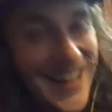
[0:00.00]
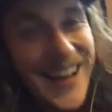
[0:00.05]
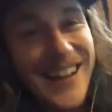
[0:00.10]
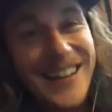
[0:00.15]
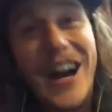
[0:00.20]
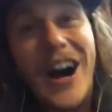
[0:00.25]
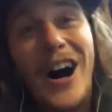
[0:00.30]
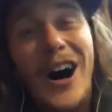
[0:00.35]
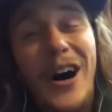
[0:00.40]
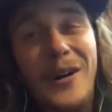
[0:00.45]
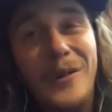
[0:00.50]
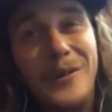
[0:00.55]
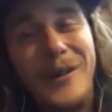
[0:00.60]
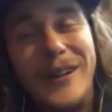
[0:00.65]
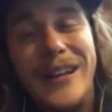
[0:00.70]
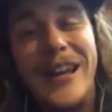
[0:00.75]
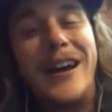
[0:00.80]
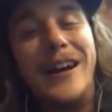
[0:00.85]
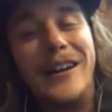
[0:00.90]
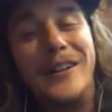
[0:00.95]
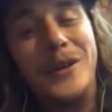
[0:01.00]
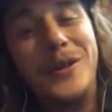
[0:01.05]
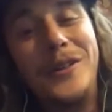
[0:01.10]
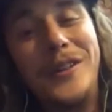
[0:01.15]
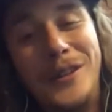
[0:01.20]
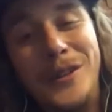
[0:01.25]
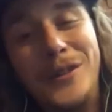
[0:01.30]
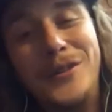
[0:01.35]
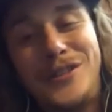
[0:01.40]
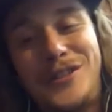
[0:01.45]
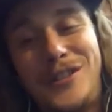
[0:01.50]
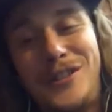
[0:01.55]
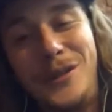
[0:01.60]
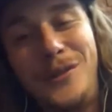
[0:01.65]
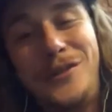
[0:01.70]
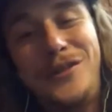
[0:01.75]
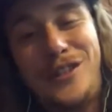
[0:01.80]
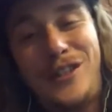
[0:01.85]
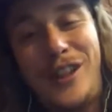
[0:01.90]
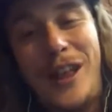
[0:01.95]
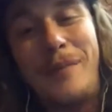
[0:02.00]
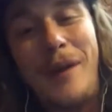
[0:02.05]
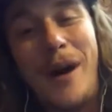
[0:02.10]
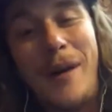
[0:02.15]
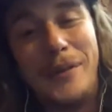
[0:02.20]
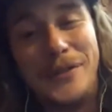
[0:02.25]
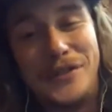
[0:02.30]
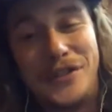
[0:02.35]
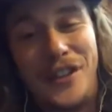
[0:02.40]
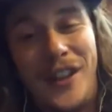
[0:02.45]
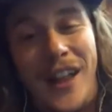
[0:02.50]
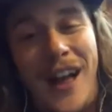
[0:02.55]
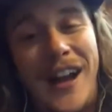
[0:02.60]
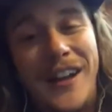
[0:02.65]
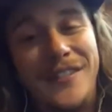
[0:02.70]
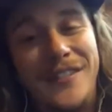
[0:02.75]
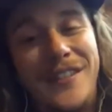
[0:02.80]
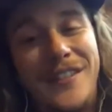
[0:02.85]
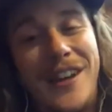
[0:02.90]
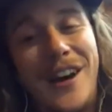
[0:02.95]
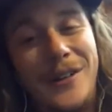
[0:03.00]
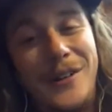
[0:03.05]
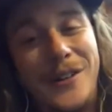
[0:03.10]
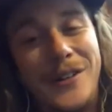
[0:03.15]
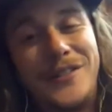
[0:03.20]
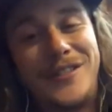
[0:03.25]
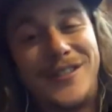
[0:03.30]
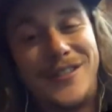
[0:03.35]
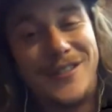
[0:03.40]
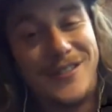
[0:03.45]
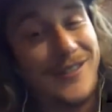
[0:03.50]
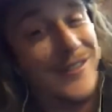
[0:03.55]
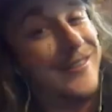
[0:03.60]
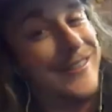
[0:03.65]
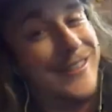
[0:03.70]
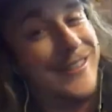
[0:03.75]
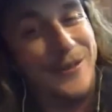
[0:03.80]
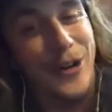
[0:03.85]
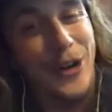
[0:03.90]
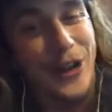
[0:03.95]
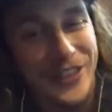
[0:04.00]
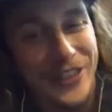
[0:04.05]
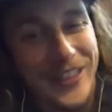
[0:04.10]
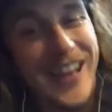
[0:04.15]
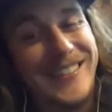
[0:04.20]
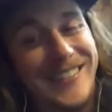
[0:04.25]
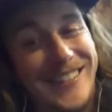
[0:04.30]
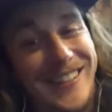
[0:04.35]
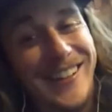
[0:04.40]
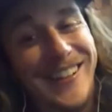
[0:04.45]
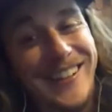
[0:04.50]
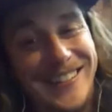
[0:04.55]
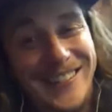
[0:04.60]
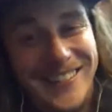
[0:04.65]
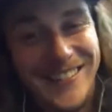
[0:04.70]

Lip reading: Yo, yeah, you slip up a slide though. Come on, that's good.